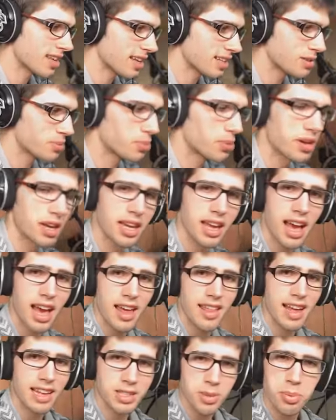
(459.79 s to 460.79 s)
That's pretty.
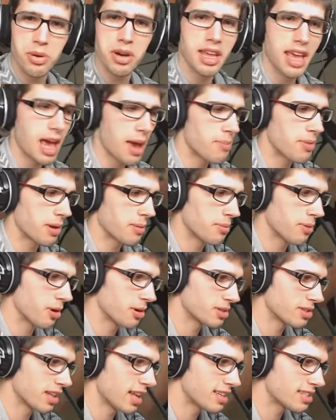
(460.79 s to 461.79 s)
That's a pretty epic
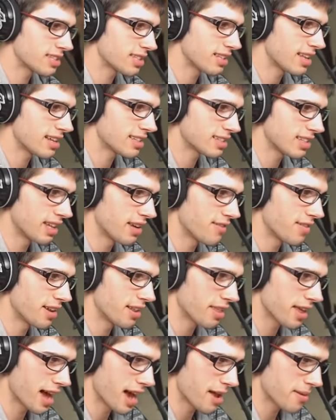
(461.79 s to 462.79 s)
box. So let's let's leave it
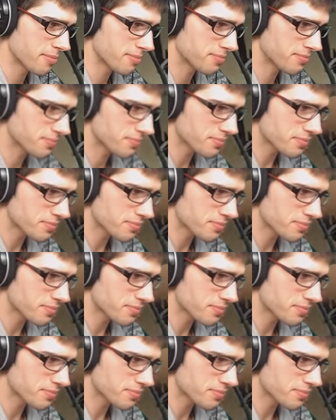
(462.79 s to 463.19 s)
at that.